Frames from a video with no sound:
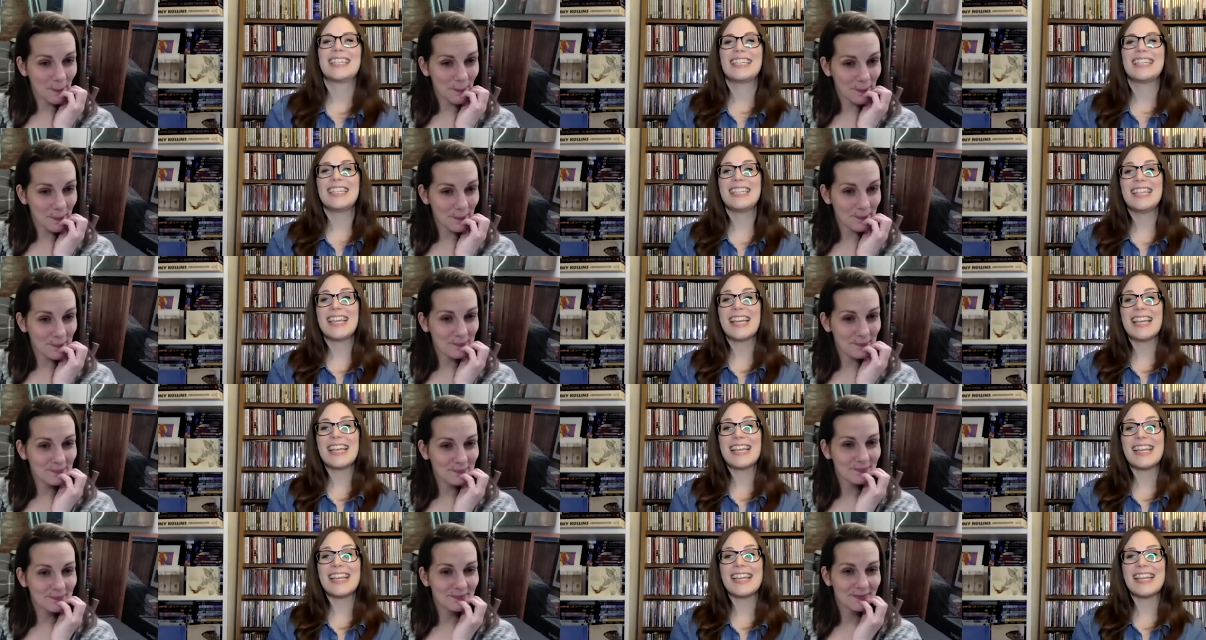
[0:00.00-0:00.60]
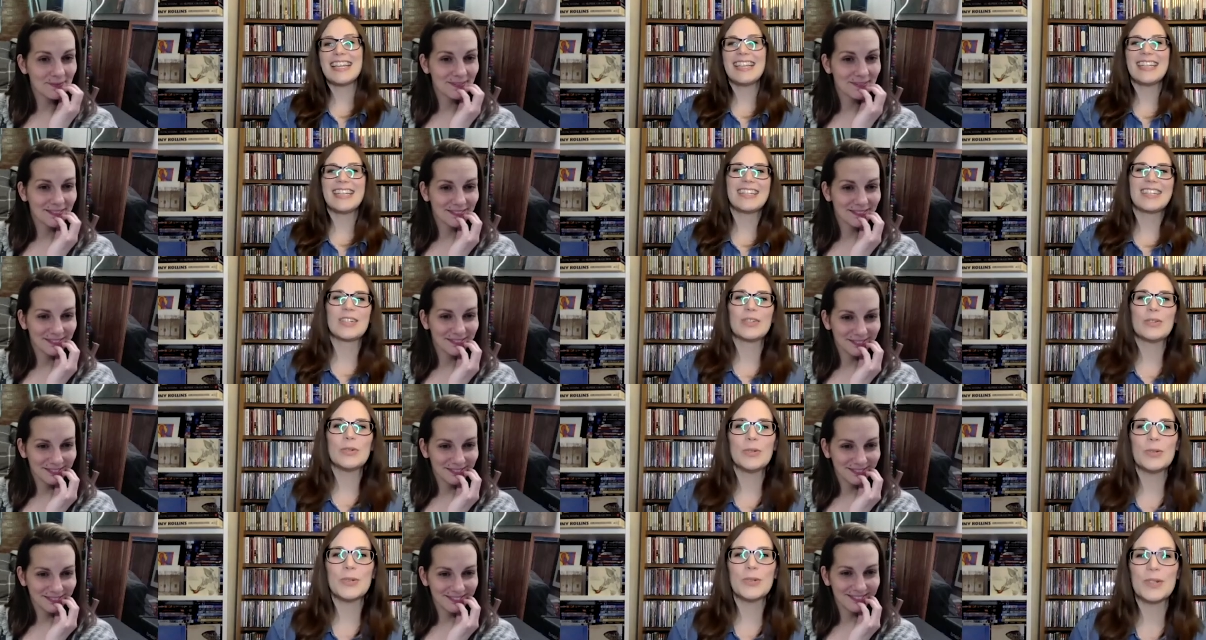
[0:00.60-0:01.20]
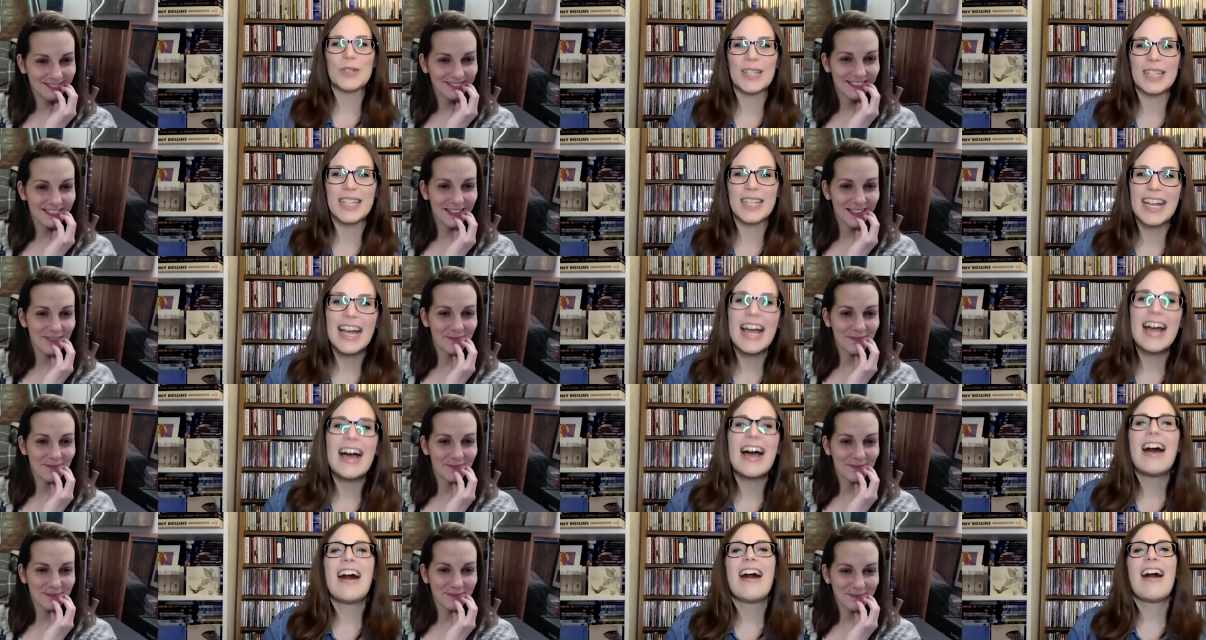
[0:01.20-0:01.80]
Speaker 1: Yay, cool.
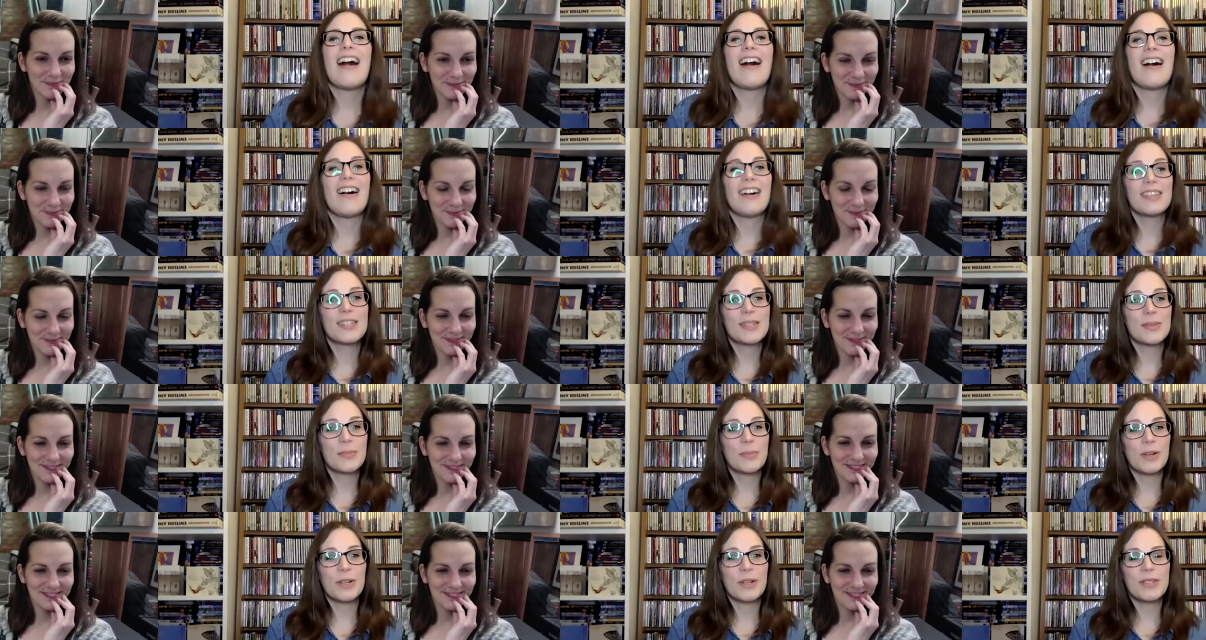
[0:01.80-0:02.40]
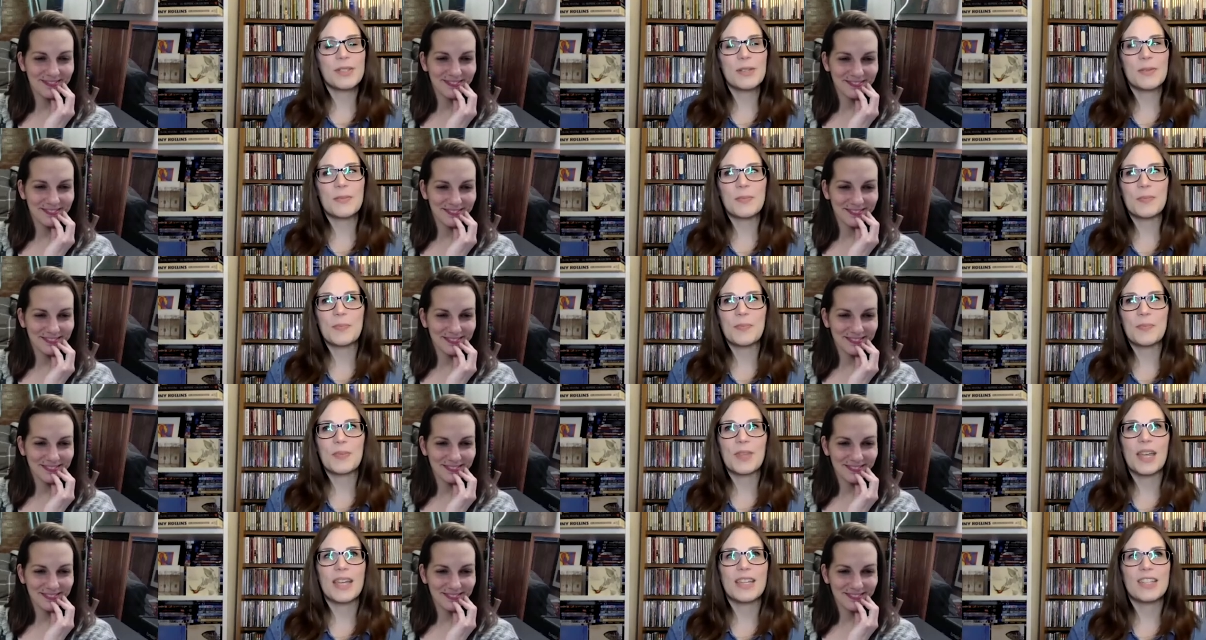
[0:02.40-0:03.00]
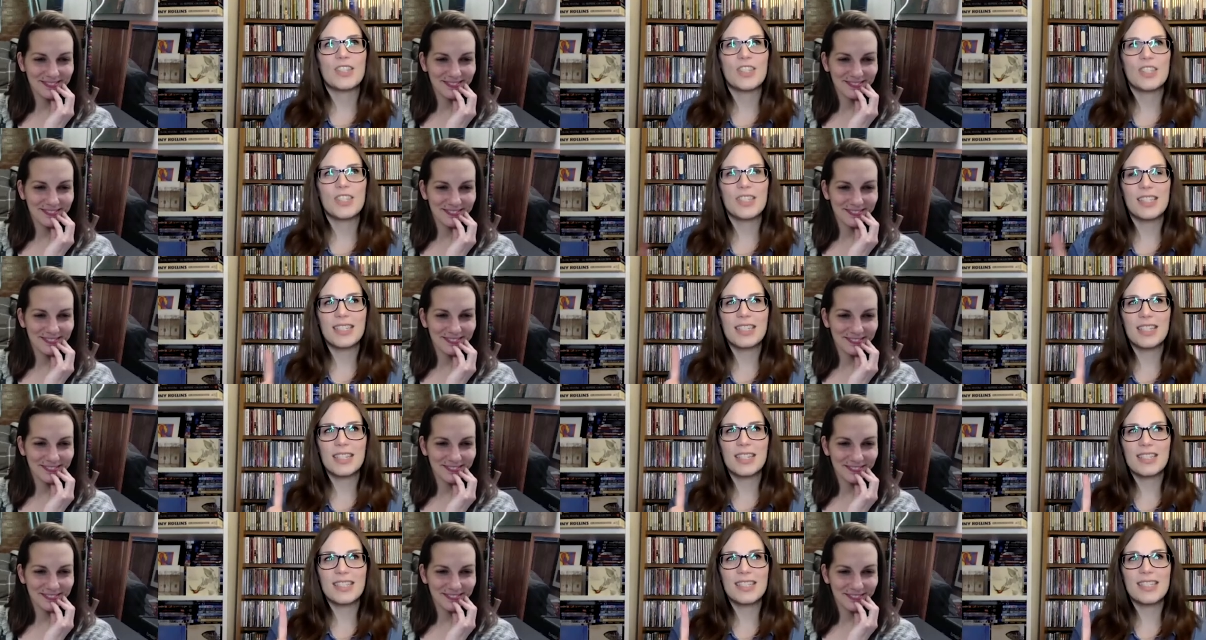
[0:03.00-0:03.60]
Awesome, awesome. Just a
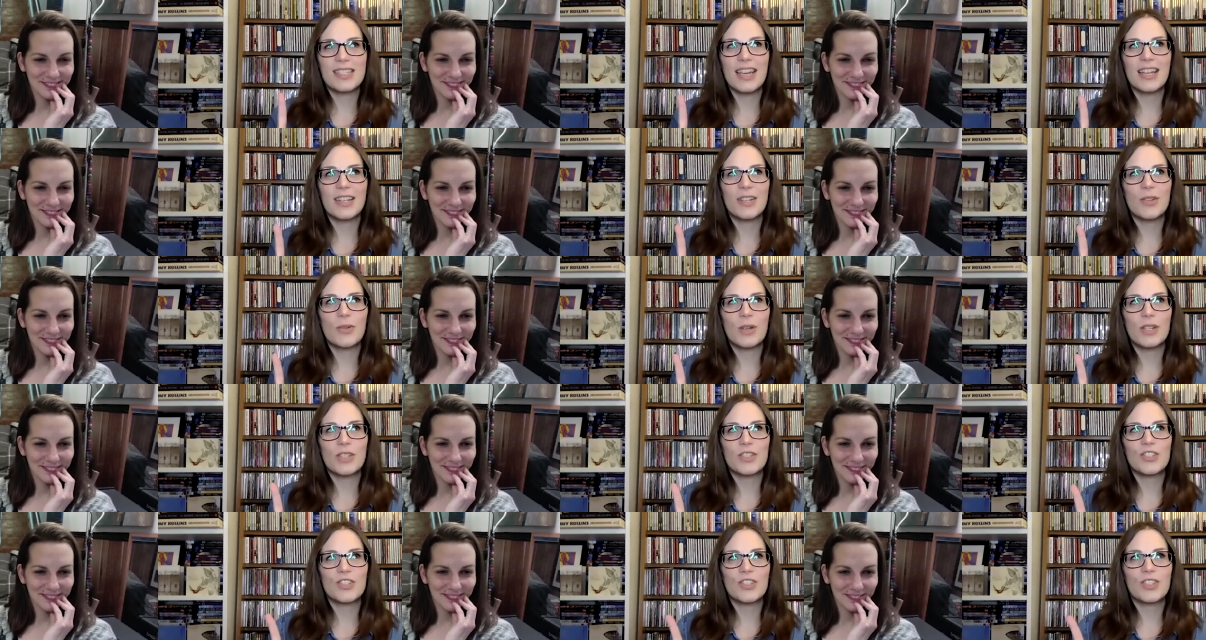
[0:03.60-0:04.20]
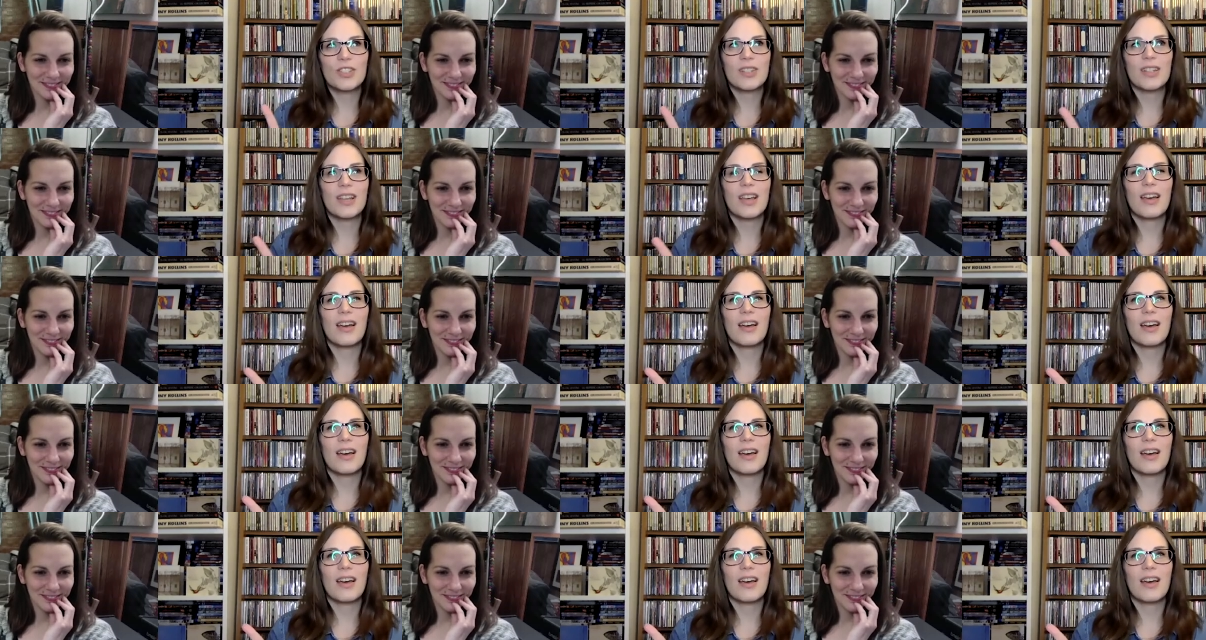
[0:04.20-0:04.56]
little side question.